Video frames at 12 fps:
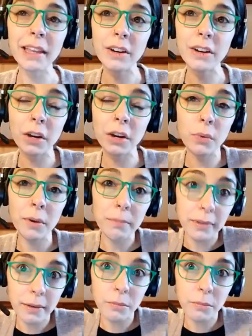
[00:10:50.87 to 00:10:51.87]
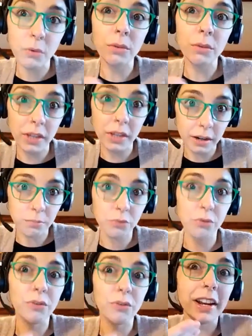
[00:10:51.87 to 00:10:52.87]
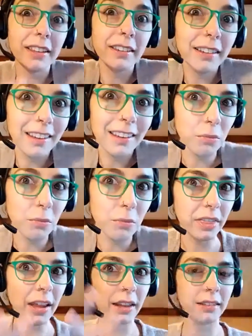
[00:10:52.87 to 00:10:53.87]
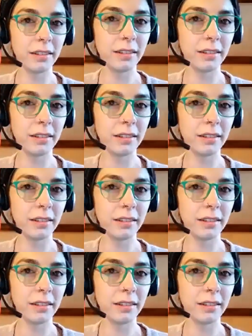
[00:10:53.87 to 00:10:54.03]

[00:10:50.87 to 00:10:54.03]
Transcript: better equip them when we are providing them with that